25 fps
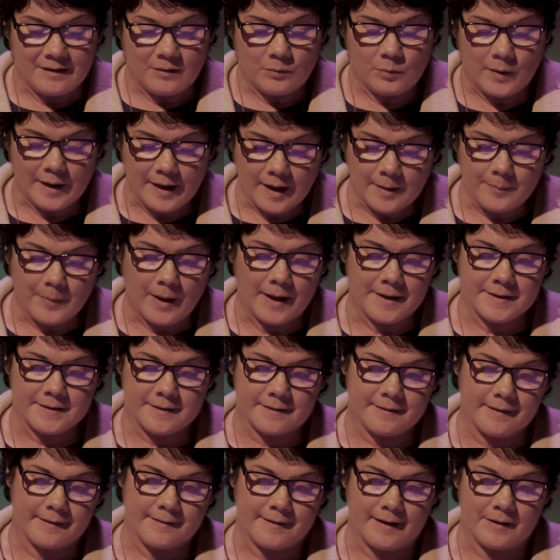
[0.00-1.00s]
when I
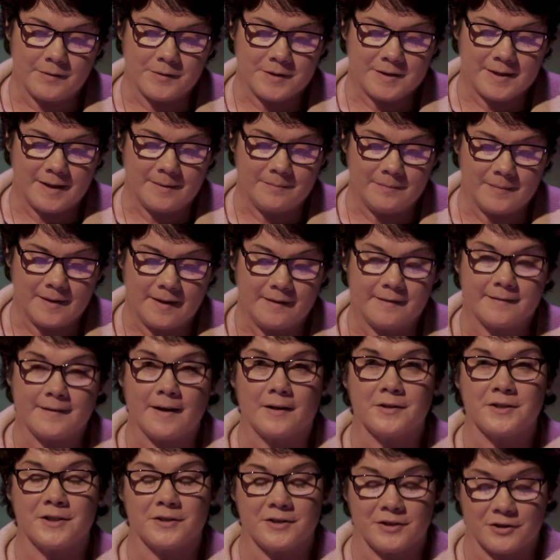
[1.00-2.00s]
pointed this out to him, he
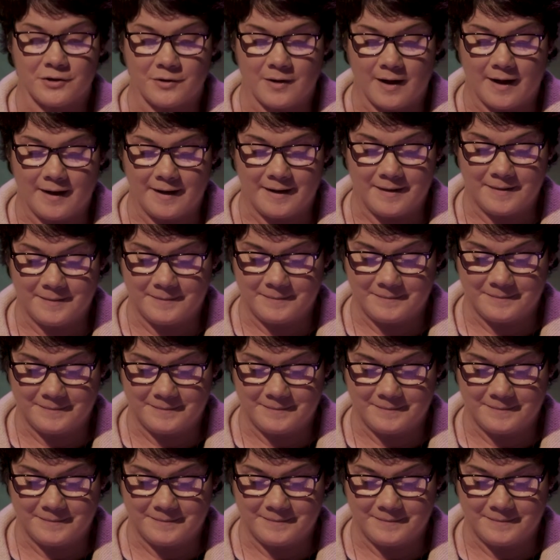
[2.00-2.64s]
started to cry.